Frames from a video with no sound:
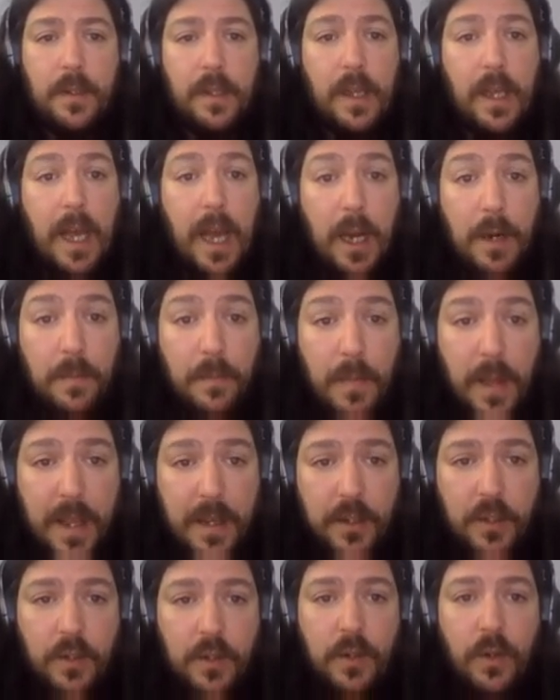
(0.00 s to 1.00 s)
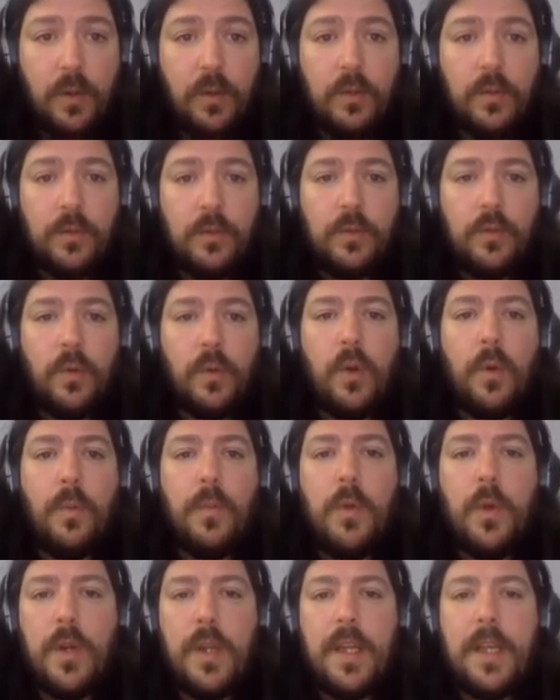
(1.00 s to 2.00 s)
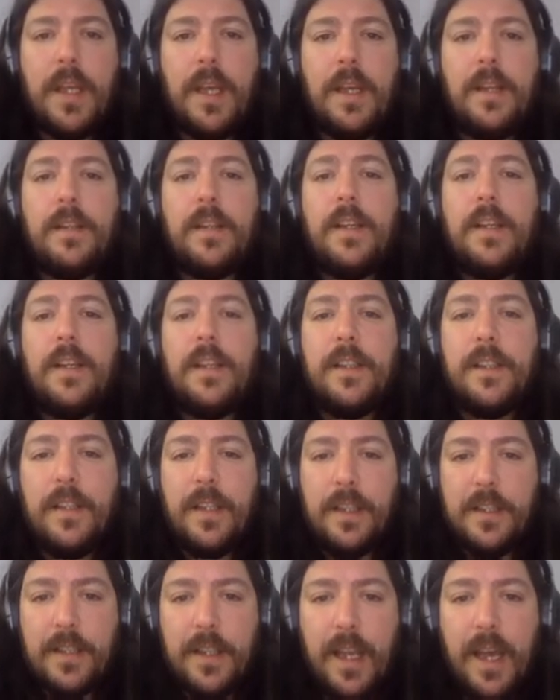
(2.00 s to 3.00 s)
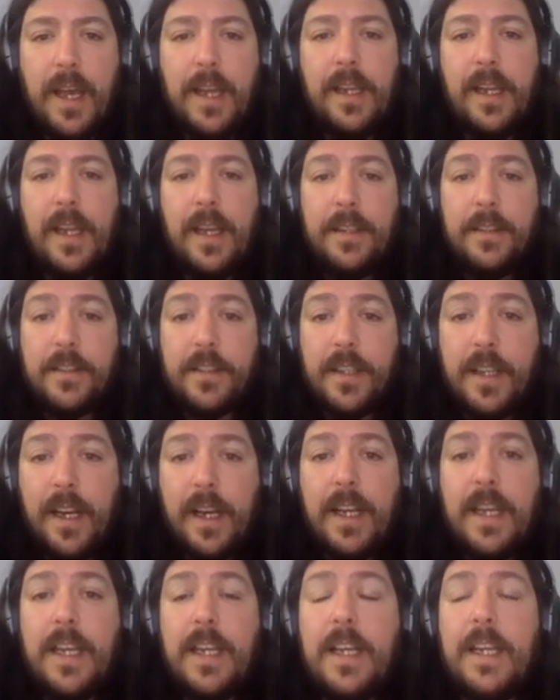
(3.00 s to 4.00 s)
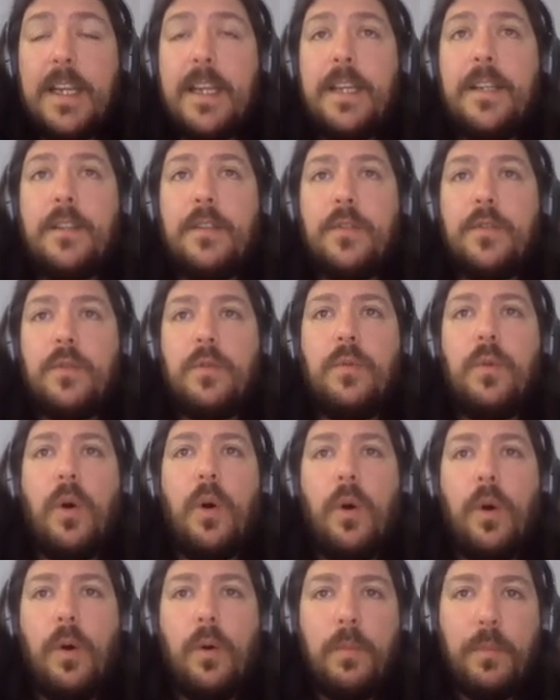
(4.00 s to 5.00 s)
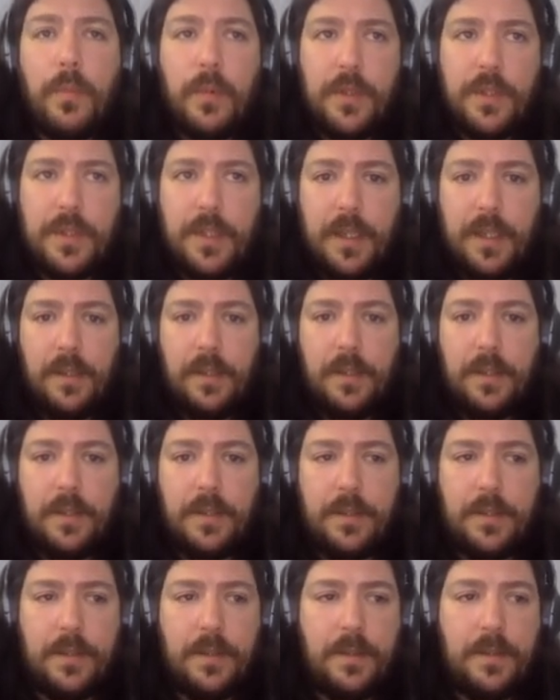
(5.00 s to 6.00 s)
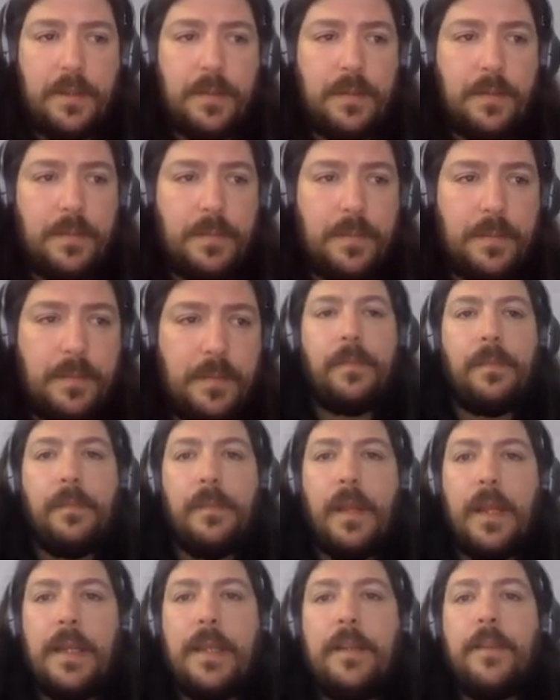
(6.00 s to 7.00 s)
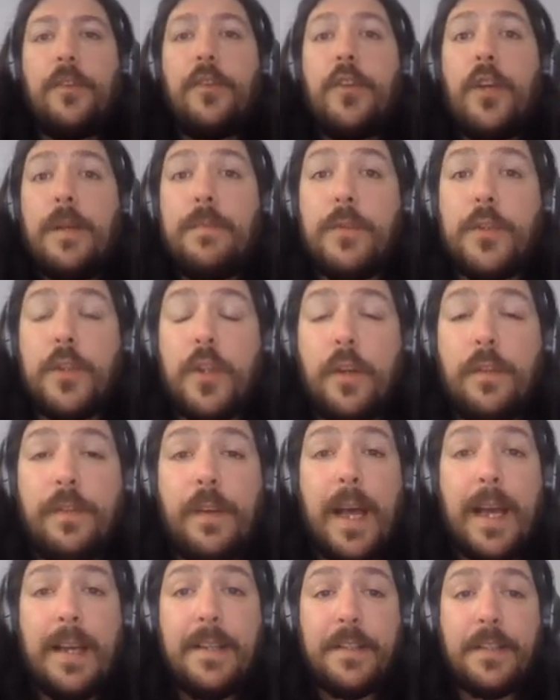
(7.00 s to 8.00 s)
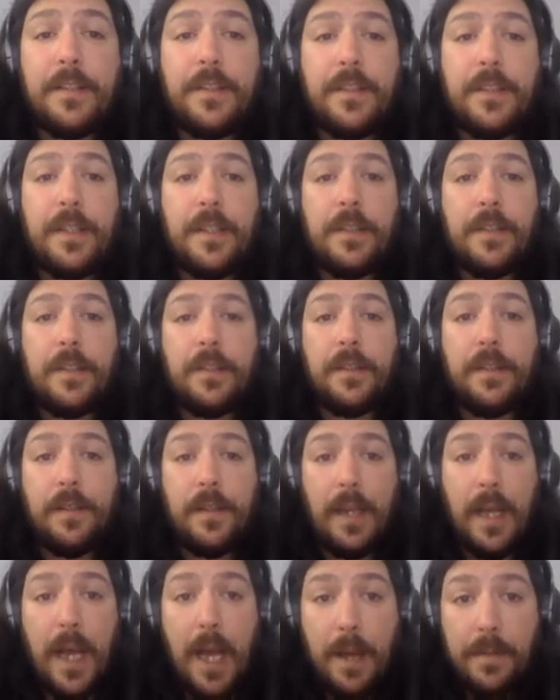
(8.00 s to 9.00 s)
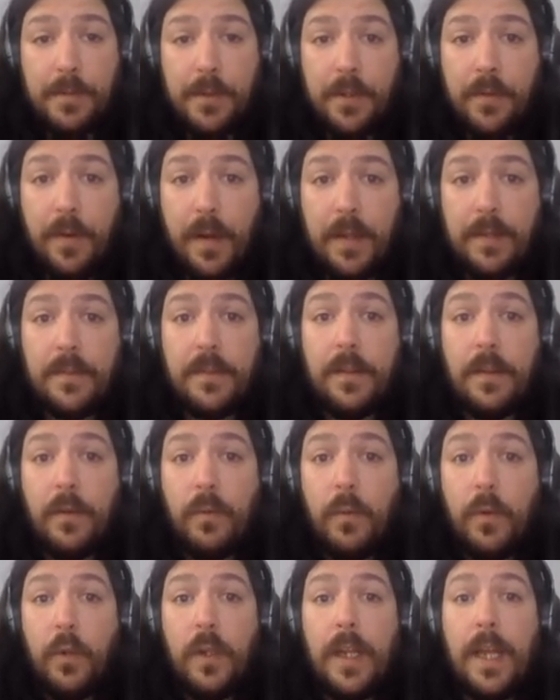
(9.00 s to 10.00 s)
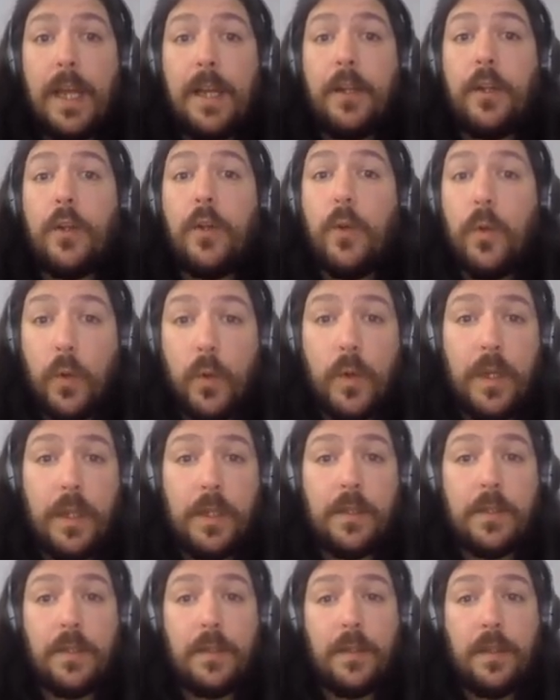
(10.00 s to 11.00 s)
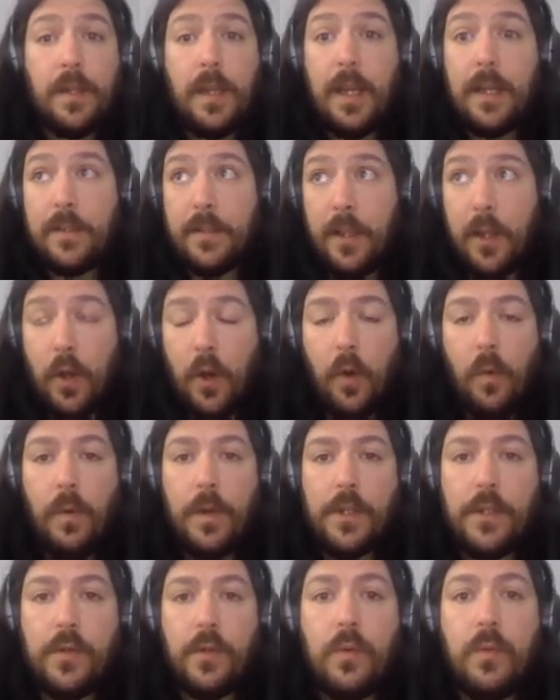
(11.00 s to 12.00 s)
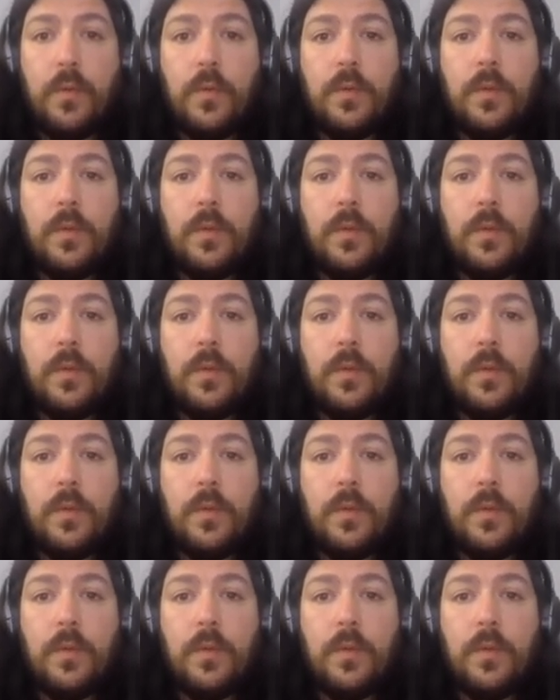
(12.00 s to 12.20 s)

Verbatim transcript: and make sure to communicate these guidelines clearly to all presenters. In terms of licenses, abstracts will get DOIs as they always do,